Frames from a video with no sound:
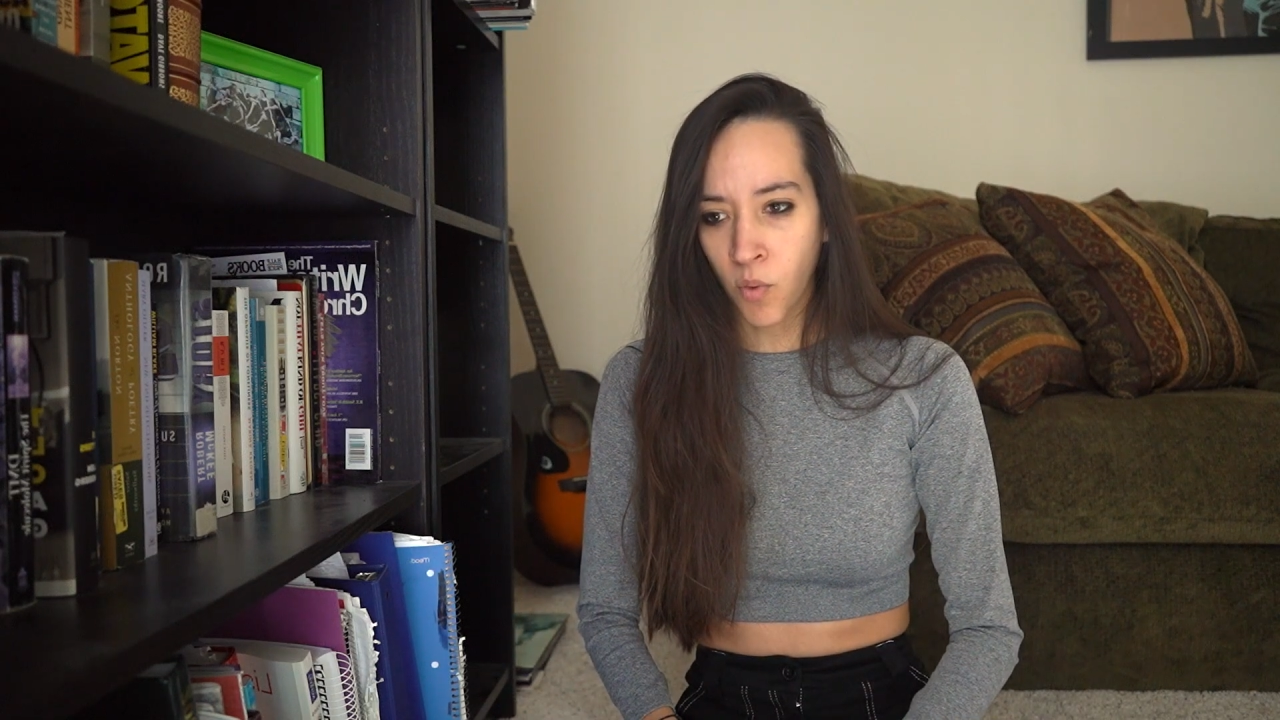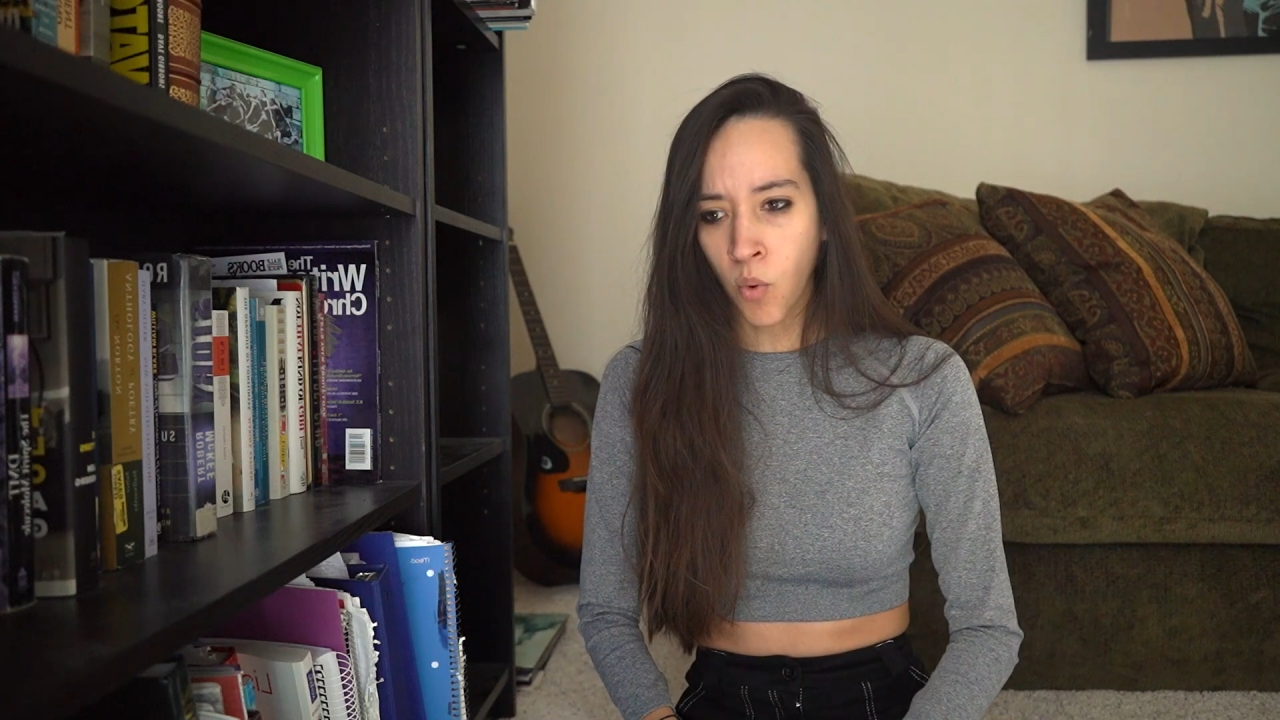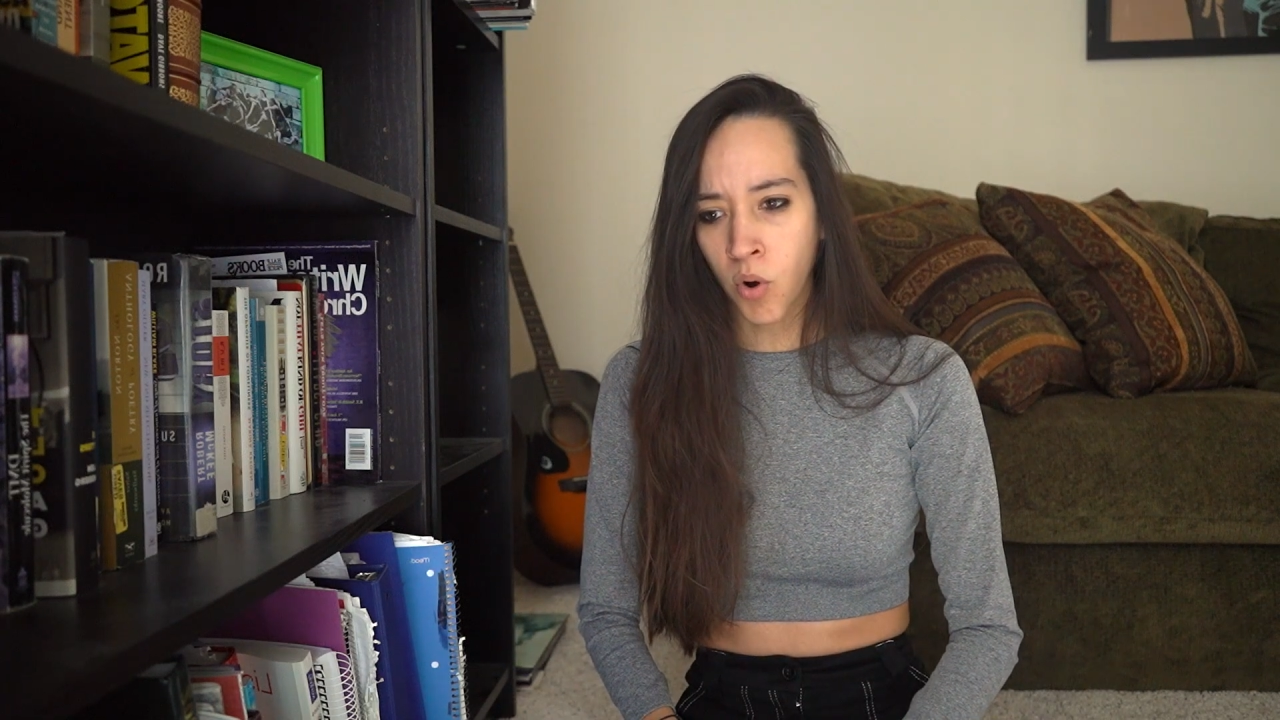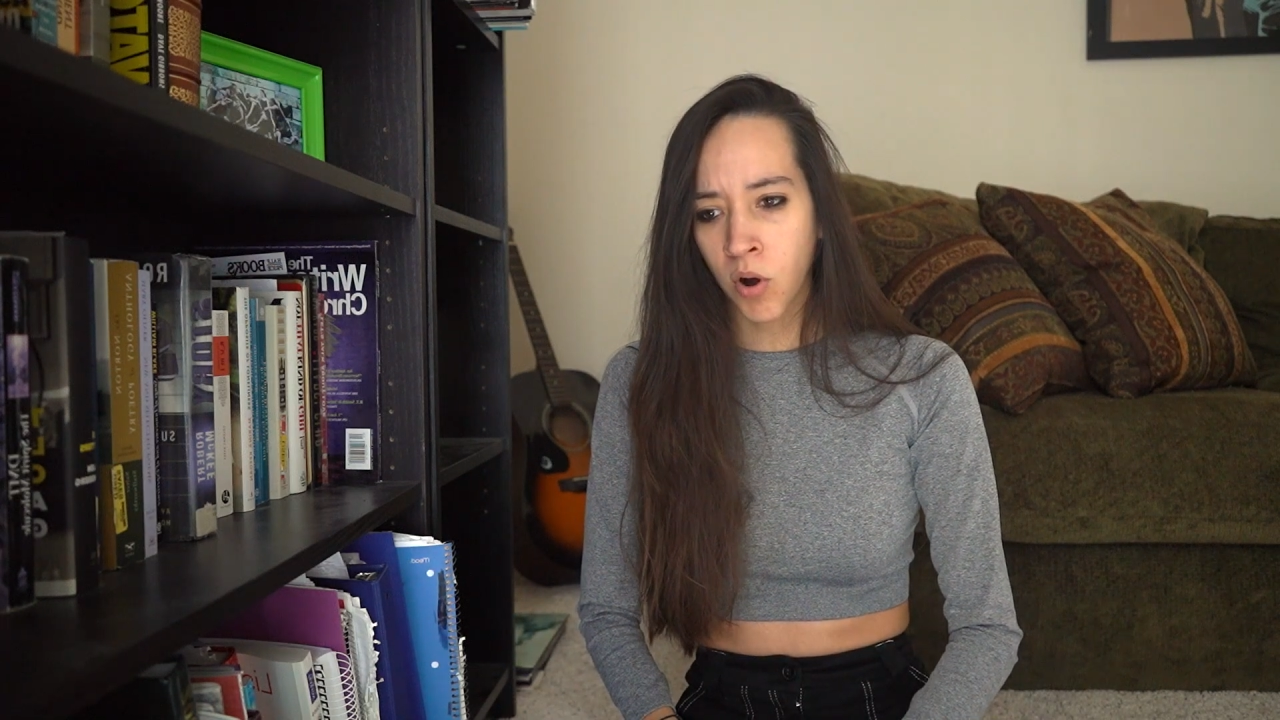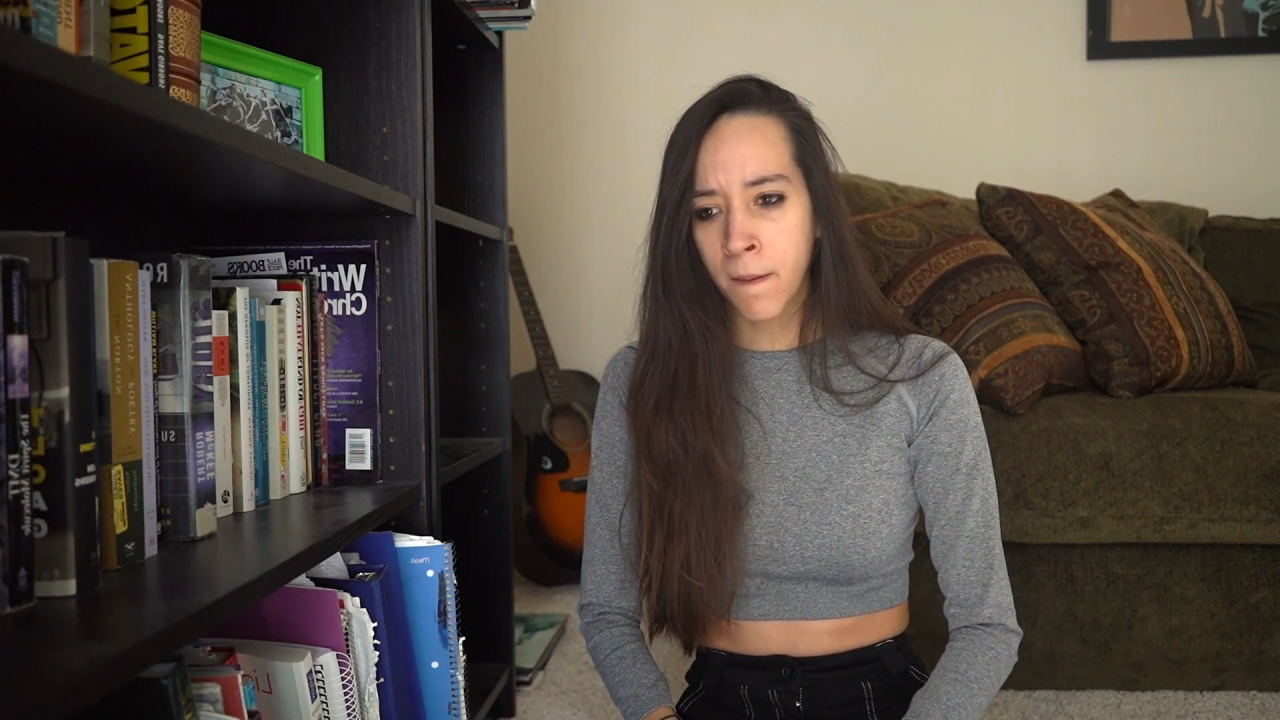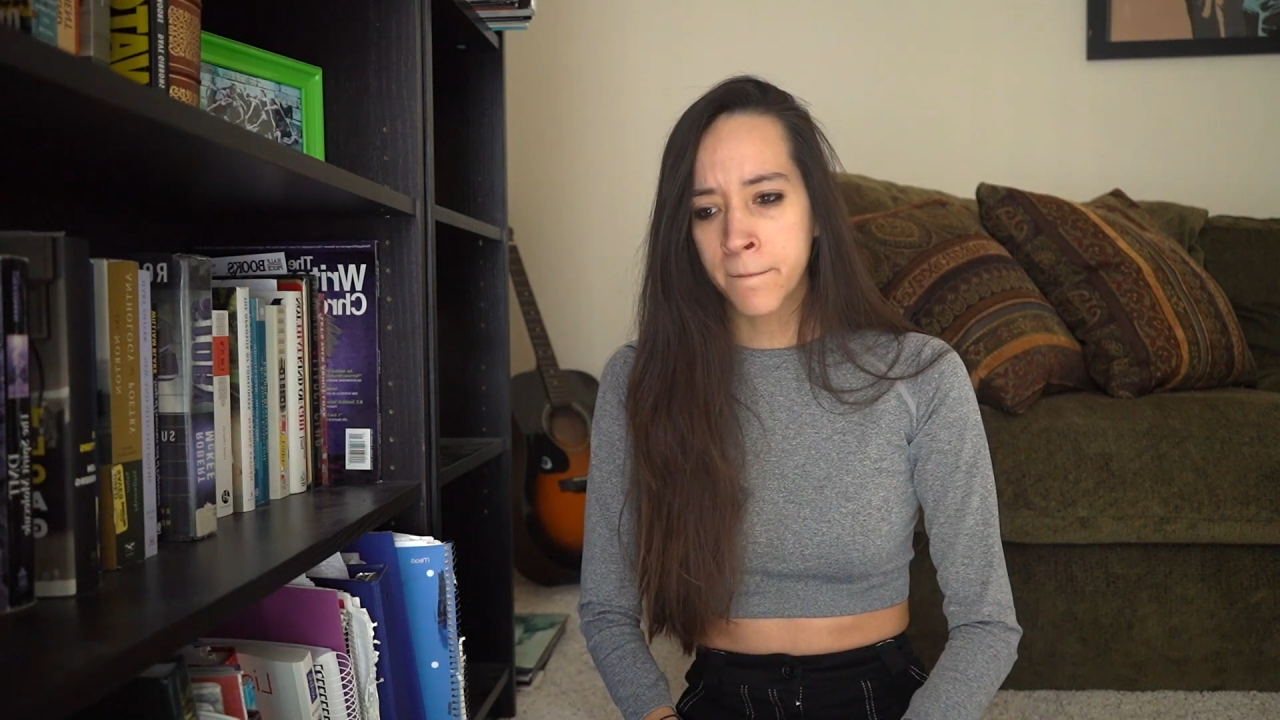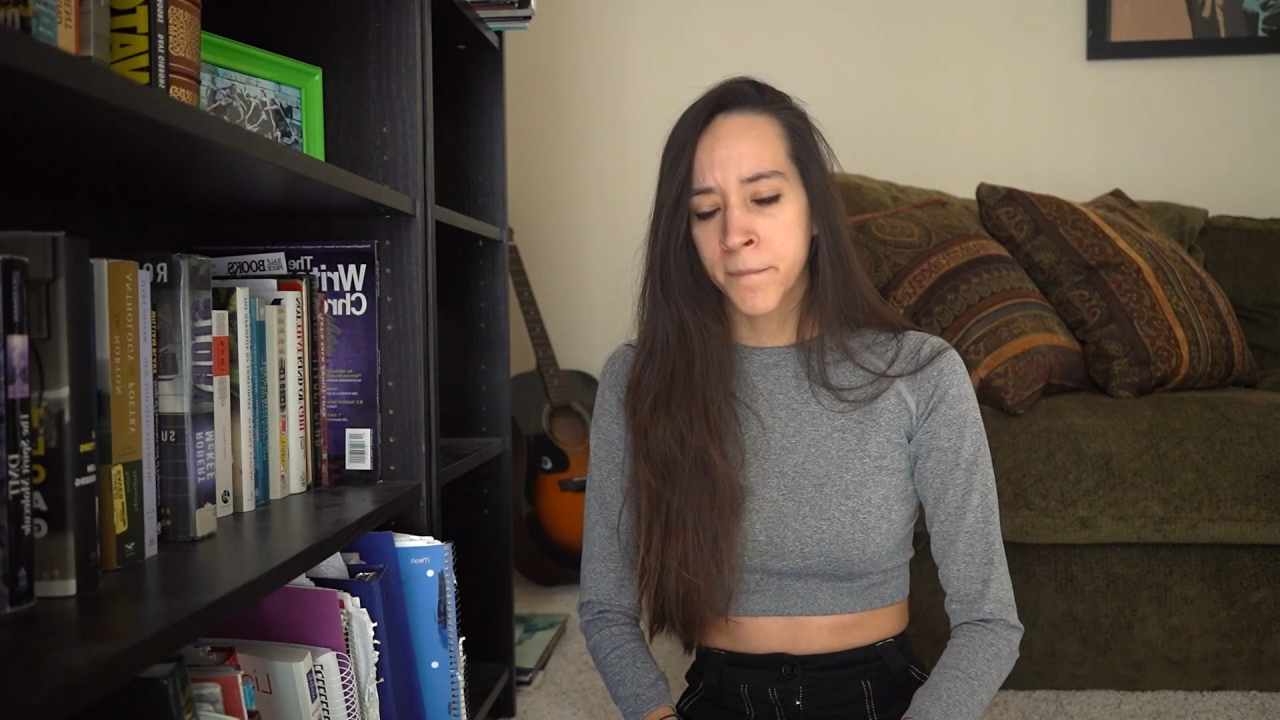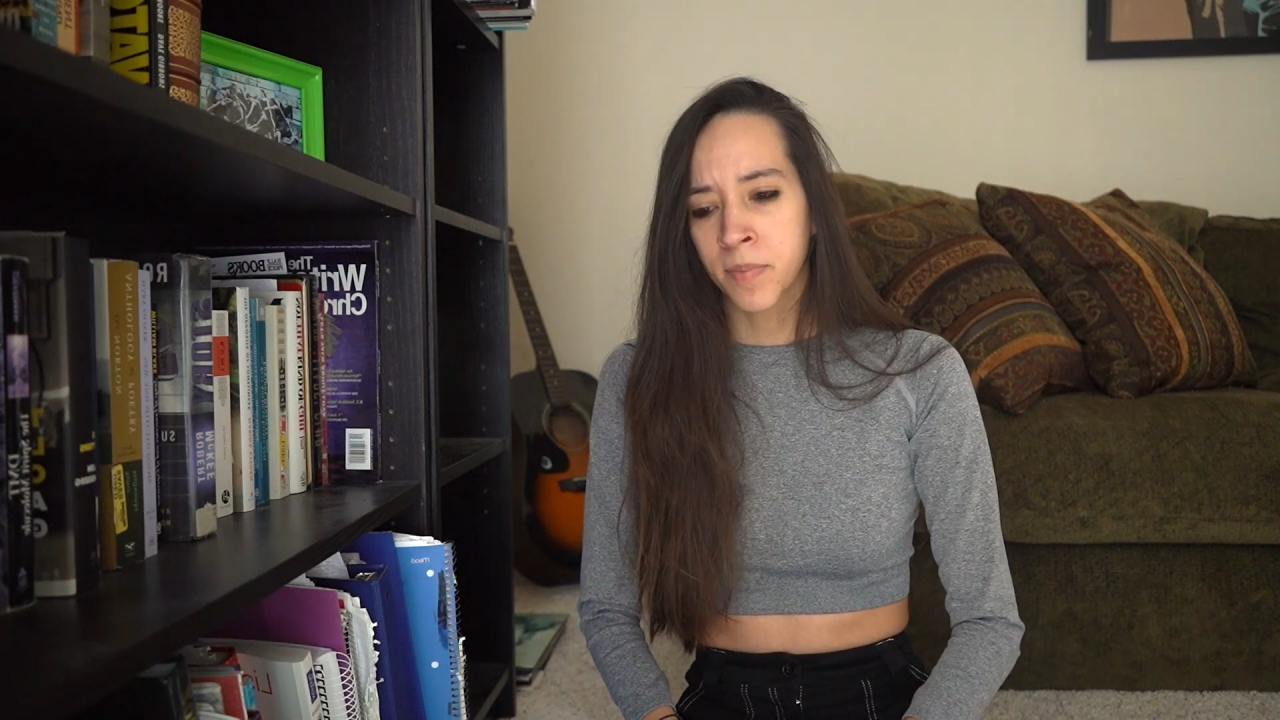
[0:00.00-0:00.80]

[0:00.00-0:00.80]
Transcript: or